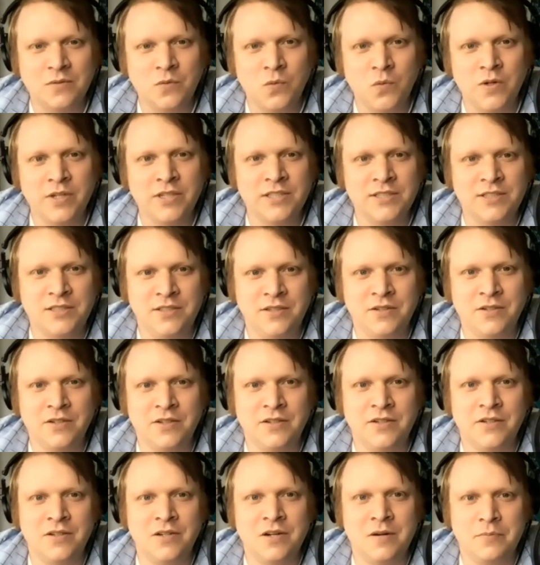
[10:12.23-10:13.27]
What is
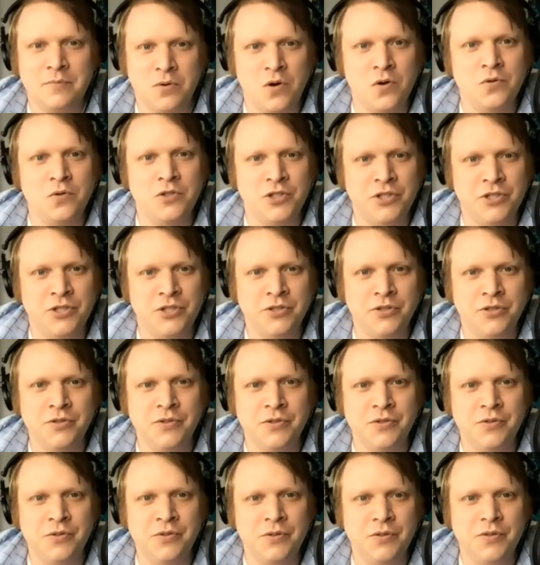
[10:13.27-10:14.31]
your approach
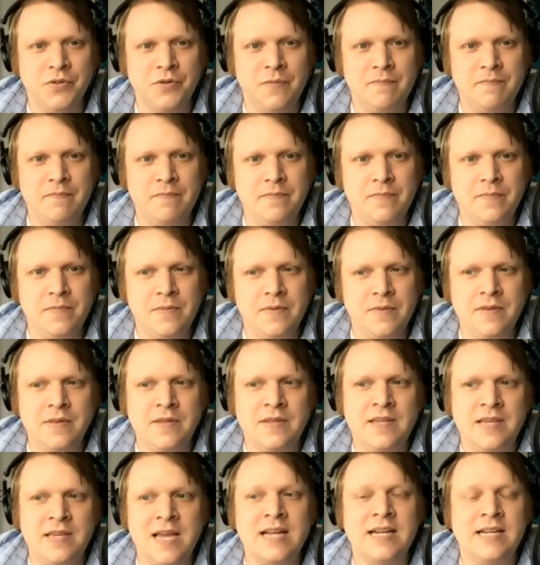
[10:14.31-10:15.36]
to
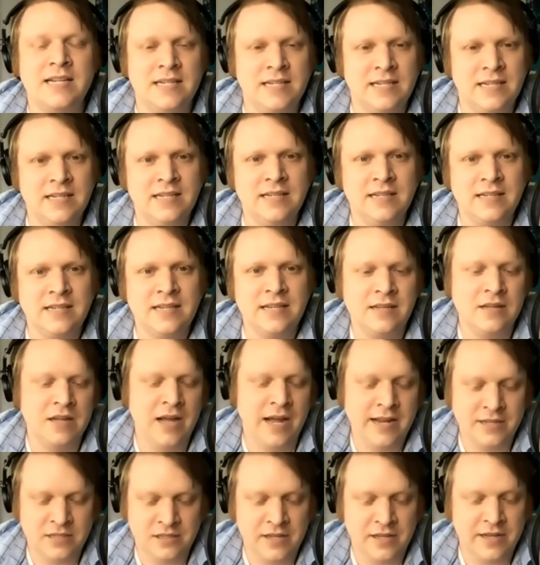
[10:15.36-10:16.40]
getting, I
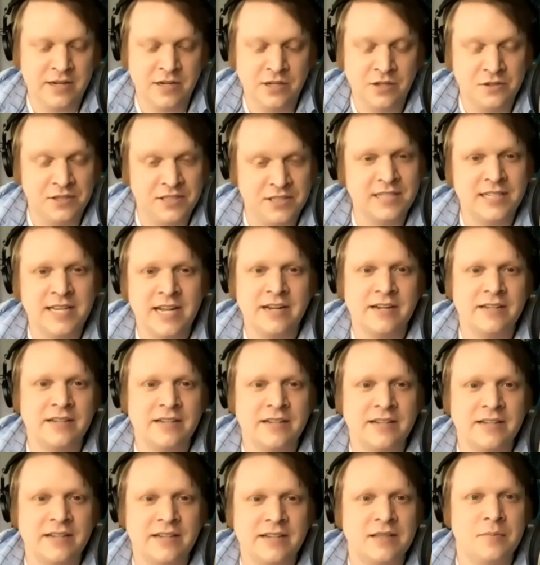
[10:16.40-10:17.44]
guess, like you sit down at
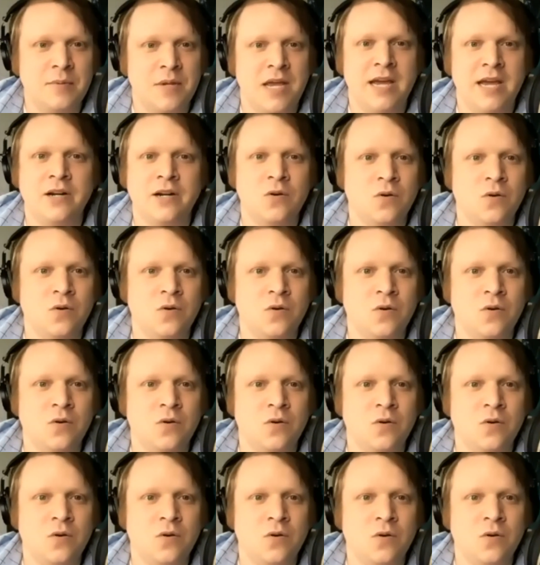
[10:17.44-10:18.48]
the piano or
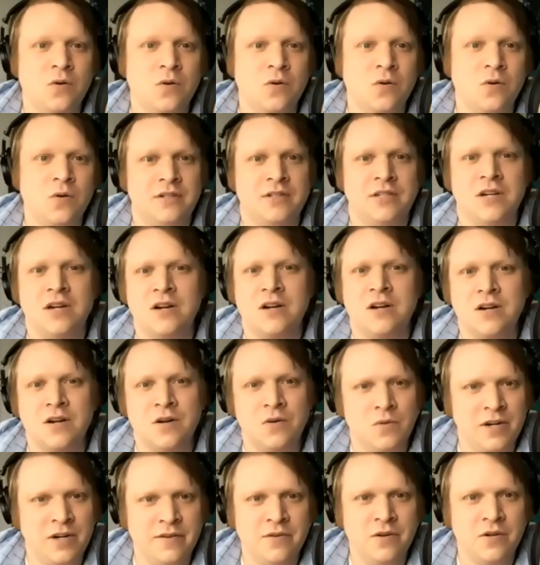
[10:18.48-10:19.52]
sit down with your guitar or
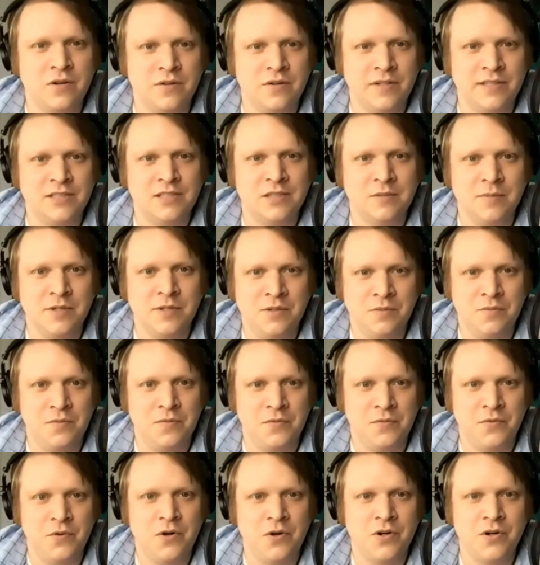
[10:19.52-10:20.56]
whatever instrument you
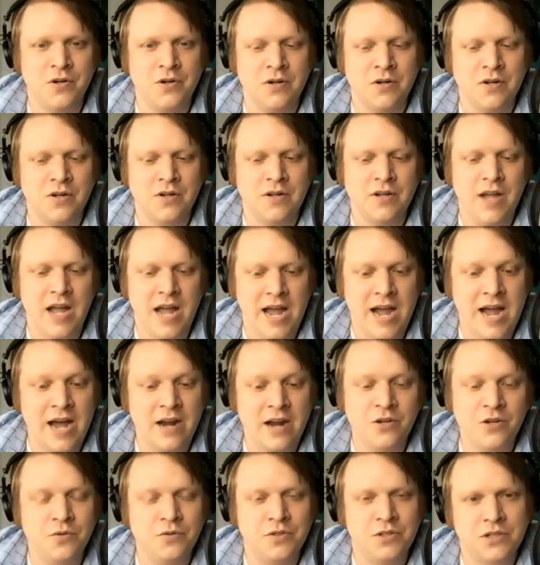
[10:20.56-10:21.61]
prefer. How do
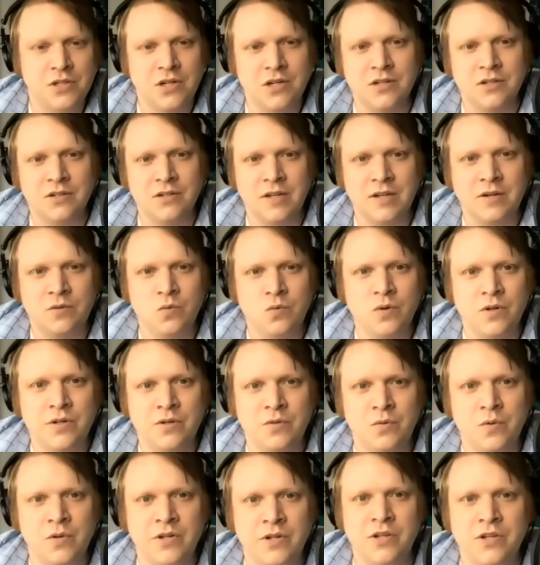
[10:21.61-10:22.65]
you start? Like, where
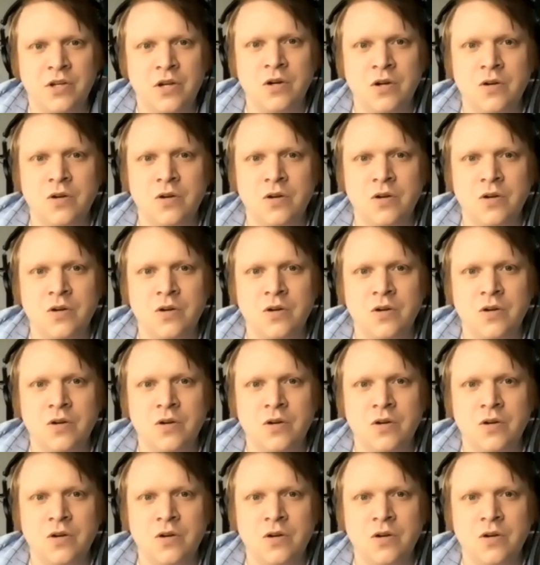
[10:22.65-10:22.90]
do you go?